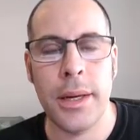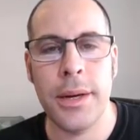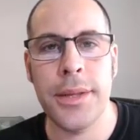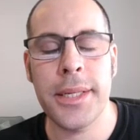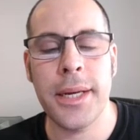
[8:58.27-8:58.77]

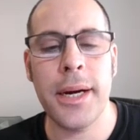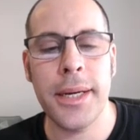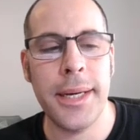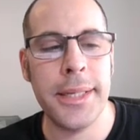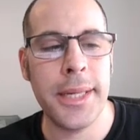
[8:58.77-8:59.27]
And the
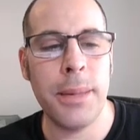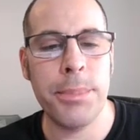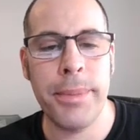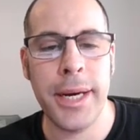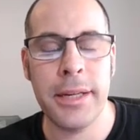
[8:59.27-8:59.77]
stock is up
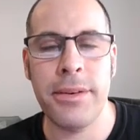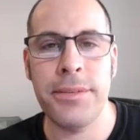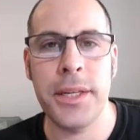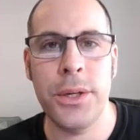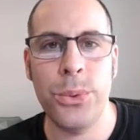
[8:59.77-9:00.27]
the past
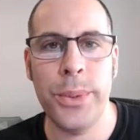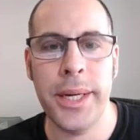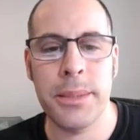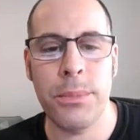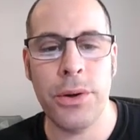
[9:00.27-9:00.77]
52
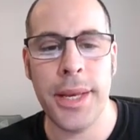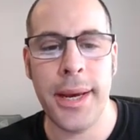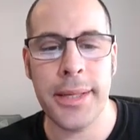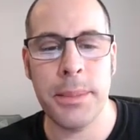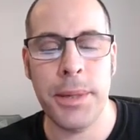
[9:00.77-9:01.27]
weeks, more than
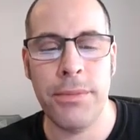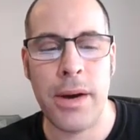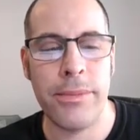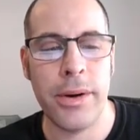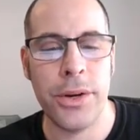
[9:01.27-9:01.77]
S&P
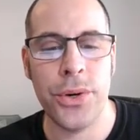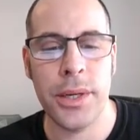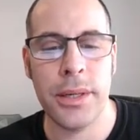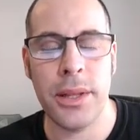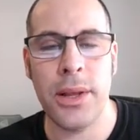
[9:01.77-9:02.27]

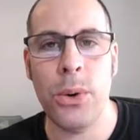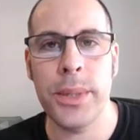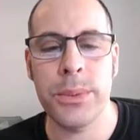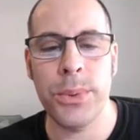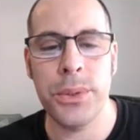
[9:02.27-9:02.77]
500. The low
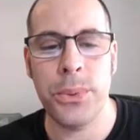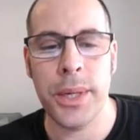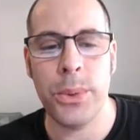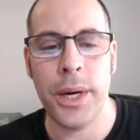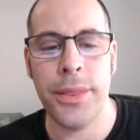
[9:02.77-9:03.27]
was
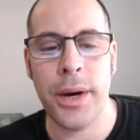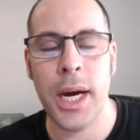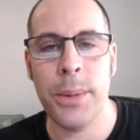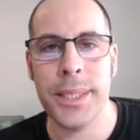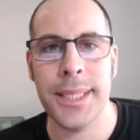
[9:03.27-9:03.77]
121, the high was